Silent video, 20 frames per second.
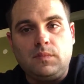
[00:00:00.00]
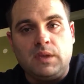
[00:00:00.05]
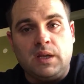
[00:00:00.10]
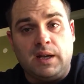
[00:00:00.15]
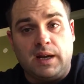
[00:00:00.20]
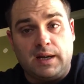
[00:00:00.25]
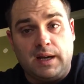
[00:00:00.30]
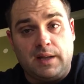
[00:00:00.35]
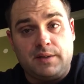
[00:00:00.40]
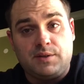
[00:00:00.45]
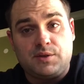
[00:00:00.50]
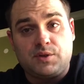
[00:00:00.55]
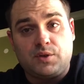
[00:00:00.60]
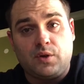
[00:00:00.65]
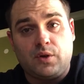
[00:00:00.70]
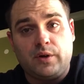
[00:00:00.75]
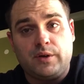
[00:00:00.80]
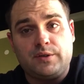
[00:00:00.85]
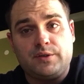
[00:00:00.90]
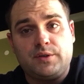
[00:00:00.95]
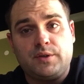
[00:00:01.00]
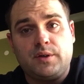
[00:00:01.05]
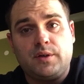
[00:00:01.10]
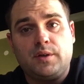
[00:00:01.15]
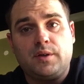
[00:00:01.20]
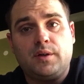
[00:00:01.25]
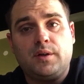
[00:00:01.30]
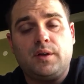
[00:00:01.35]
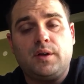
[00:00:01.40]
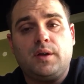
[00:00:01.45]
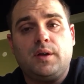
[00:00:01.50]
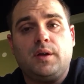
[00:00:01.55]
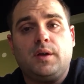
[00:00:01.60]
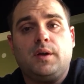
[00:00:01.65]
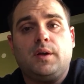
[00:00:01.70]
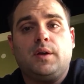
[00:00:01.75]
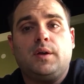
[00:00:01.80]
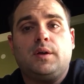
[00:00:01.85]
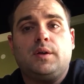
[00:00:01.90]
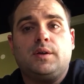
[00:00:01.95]
And I got discouraged.
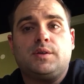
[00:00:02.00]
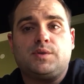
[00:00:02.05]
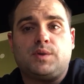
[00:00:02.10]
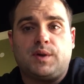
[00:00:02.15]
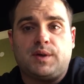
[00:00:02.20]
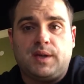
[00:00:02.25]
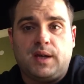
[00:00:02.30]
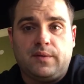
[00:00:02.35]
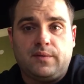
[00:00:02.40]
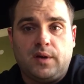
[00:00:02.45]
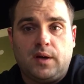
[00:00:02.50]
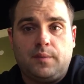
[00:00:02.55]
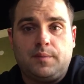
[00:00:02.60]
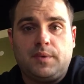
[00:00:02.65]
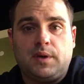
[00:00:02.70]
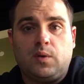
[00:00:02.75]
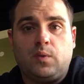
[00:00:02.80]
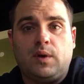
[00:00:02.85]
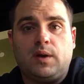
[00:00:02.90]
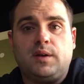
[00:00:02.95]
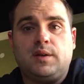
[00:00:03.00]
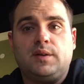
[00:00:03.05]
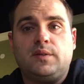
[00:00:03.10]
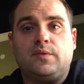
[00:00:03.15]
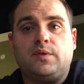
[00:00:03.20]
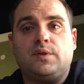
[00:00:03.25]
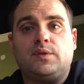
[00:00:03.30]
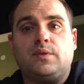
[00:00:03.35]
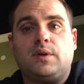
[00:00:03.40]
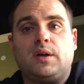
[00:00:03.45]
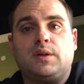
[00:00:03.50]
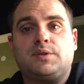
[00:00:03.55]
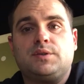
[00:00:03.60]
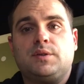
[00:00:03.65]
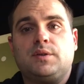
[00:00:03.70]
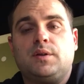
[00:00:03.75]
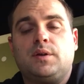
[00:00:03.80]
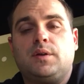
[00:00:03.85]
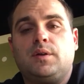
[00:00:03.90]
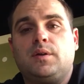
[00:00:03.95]
So I gave up, and I went in a different
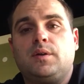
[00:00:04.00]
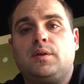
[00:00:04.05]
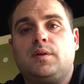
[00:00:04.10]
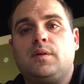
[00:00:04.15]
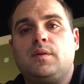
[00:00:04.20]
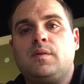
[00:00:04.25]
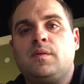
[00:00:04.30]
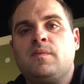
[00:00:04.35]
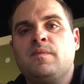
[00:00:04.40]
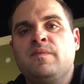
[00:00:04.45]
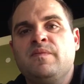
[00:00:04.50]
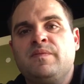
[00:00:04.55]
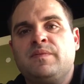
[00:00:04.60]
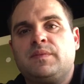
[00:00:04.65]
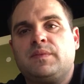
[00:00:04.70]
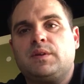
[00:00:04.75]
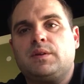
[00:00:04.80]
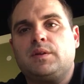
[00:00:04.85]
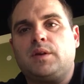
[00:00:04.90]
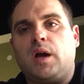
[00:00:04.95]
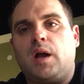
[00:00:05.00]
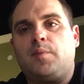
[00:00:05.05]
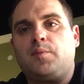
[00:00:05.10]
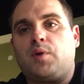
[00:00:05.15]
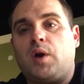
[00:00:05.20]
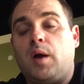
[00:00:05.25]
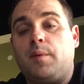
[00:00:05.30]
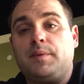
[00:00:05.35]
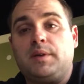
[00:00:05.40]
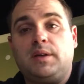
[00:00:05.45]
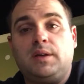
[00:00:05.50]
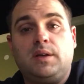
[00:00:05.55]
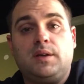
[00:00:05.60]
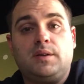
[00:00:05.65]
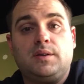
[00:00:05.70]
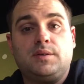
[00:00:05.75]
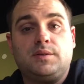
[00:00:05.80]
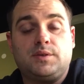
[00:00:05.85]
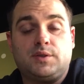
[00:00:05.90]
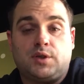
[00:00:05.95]
direction. God brought me
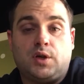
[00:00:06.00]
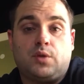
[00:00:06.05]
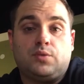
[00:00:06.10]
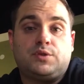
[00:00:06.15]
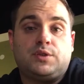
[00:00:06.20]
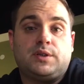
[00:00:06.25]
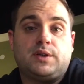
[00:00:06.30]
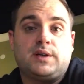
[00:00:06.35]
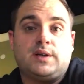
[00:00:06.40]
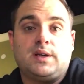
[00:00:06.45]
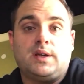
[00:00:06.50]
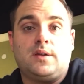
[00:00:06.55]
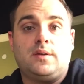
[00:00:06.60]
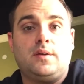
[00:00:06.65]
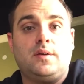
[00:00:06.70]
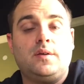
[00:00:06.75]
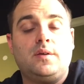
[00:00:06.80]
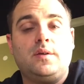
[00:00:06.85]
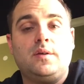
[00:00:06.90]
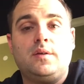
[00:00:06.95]
to coaching again.